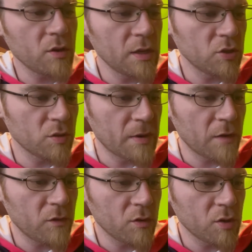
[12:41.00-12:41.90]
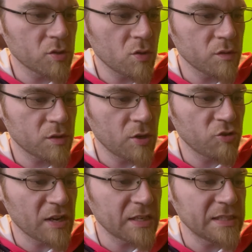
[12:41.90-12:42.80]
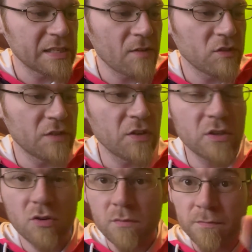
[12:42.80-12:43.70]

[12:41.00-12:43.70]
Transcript: enter the battlefield you control is protected, doesn't have a defender.